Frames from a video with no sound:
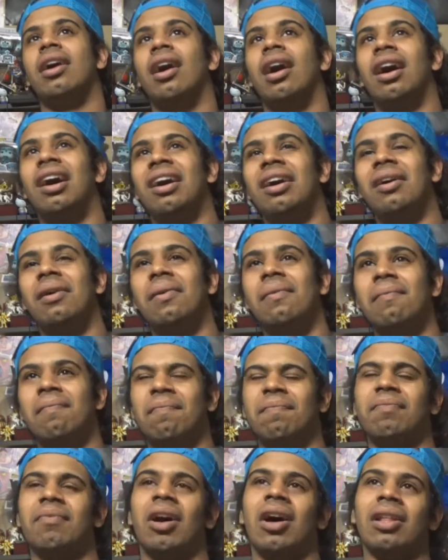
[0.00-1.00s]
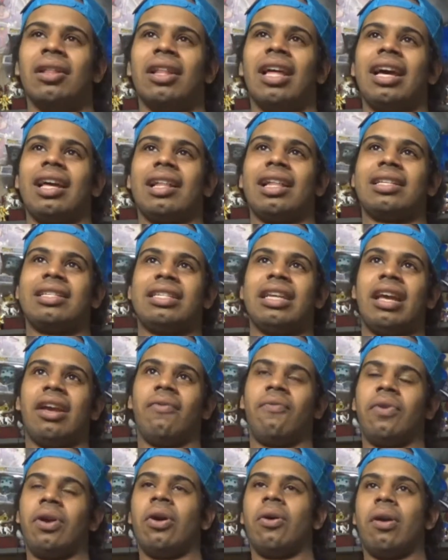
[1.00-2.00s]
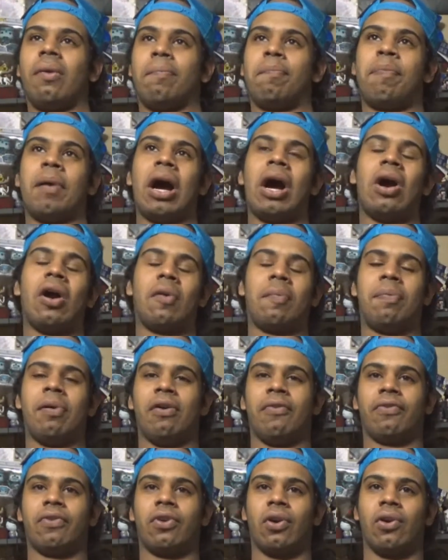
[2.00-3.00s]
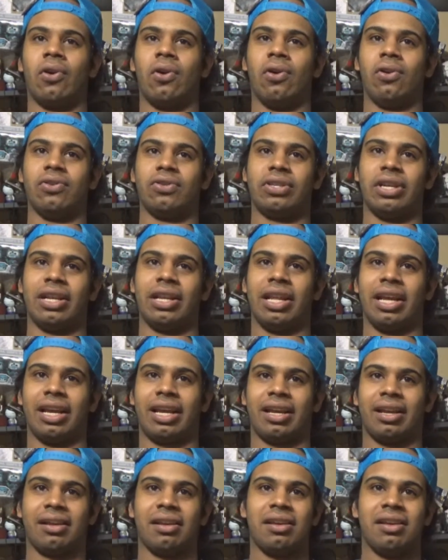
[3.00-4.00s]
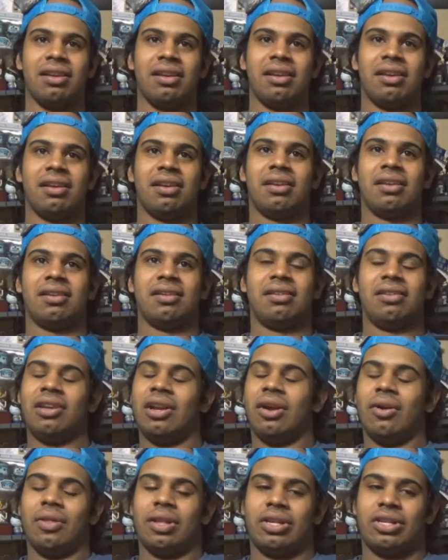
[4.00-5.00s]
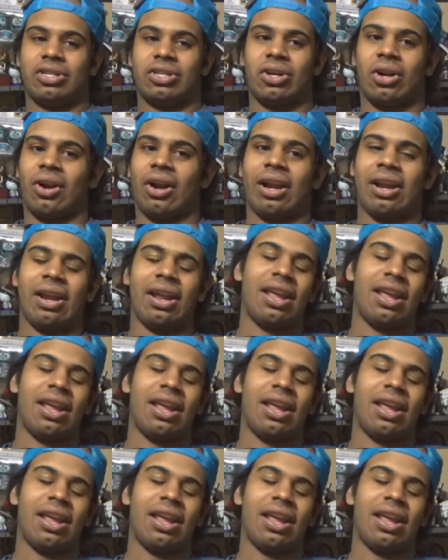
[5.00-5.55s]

Um, unlike, let's say, if we go to Powerpuff Girls and like, you know, they just start